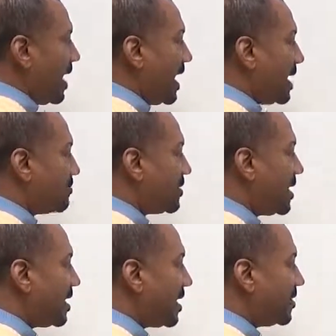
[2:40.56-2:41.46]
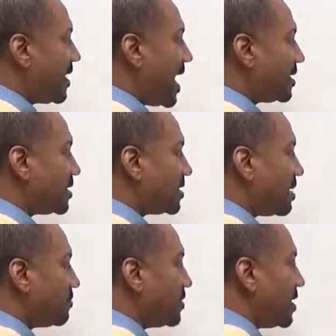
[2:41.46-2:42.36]
and I'm thinking that
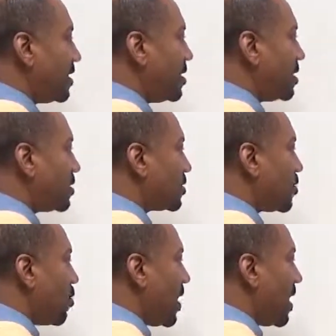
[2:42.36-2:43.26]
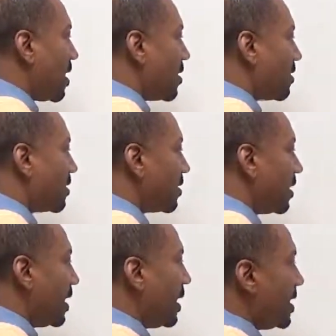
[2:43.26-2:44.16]
something squared
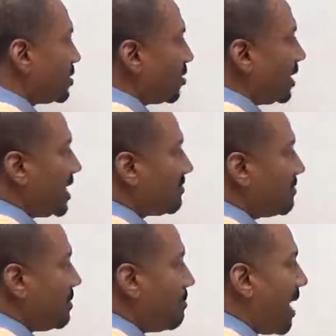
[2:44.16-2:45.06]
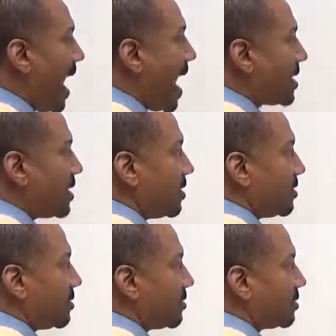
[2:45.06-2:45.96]
is going to give me back
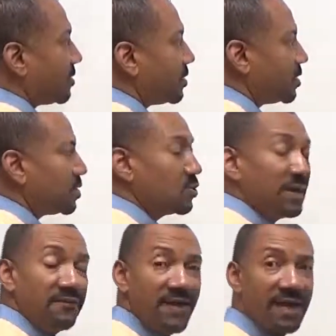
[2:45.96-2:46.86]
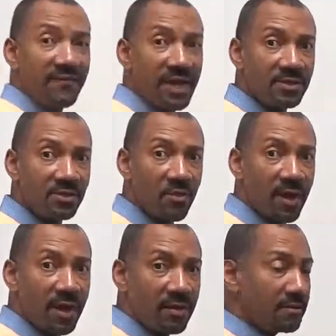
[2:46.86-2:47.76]
25x
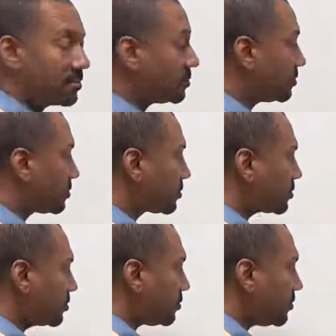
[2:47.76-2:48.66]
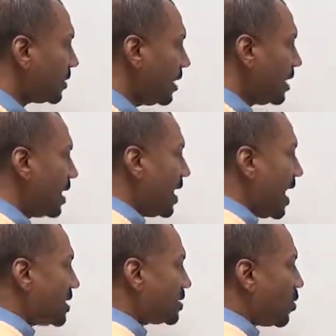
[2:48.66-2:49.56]
squared.
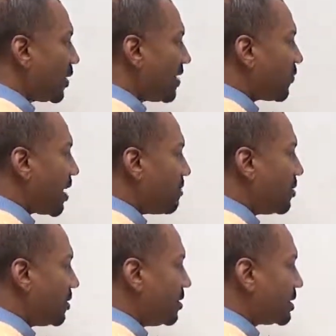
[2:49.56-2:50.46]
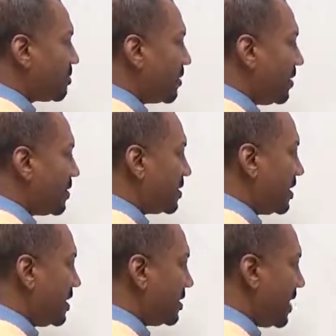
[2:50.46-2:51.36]
And so whatever I put in this
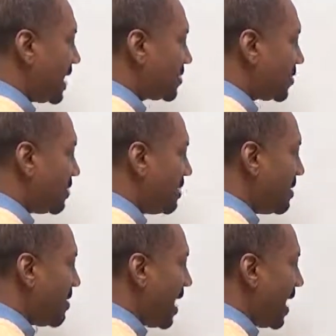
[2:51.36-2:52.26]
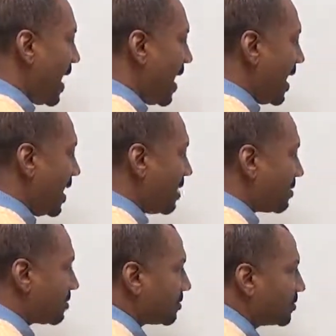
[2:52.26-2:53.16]
parentheses, that's going to be my a.
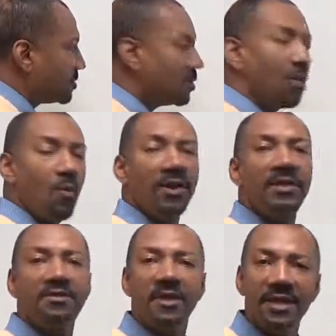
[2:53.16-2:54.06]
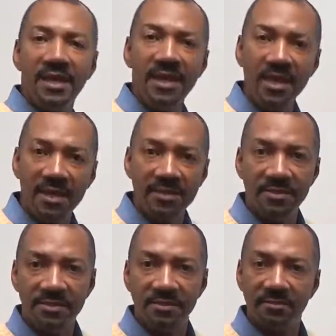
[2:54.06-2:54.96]
So what do you think it
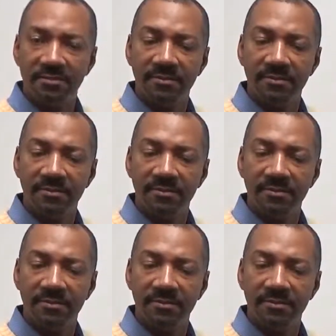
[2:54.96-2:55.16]
is?